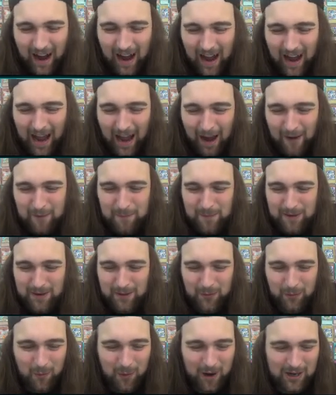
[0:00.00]
I have
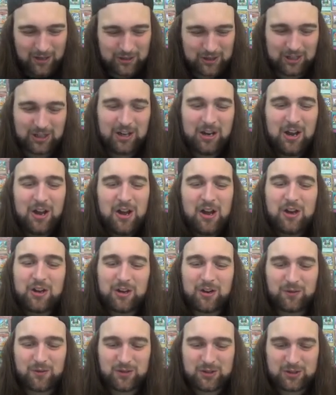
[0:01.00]
been watching
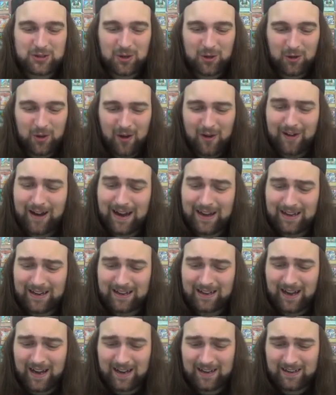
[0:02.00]
you for so long, I
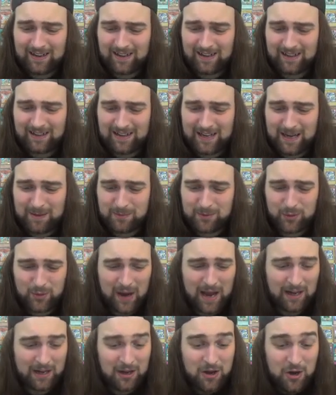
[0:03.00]
cannot uh, keep
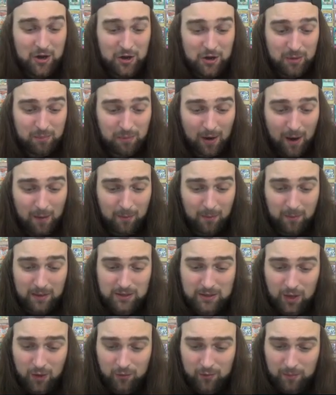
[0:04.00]
track. You
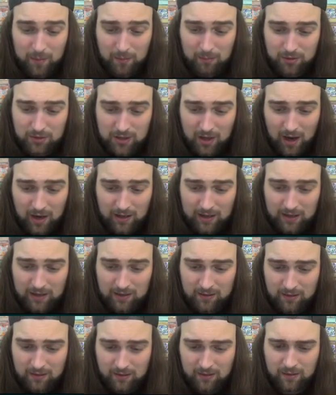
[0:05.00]
probably don't remember
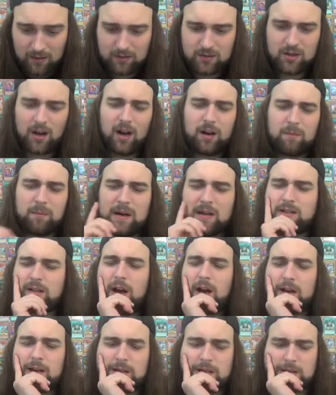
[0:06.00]
talking, uh, talk me
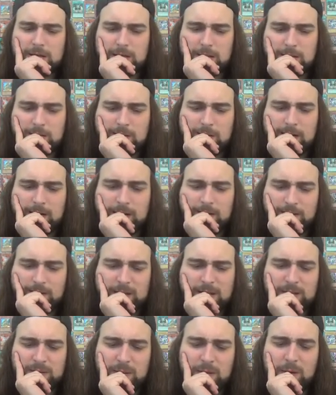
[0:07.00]
talking to you on
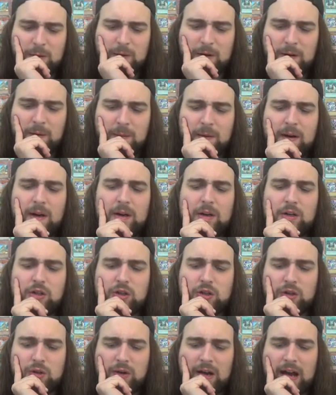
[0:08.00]
Facebook a while ago
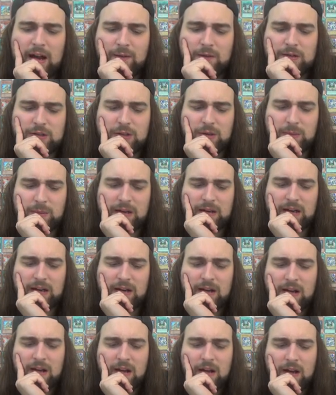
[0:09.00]
because you have so
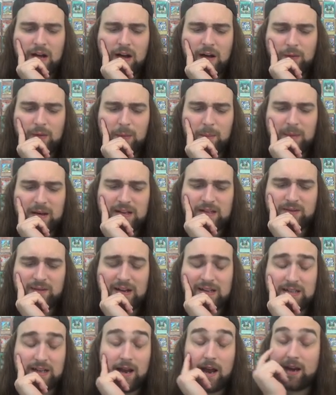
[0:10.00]
many of the best
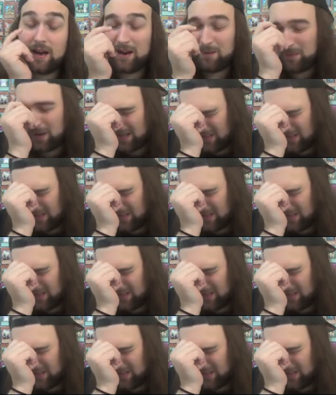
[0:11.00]
fans. I get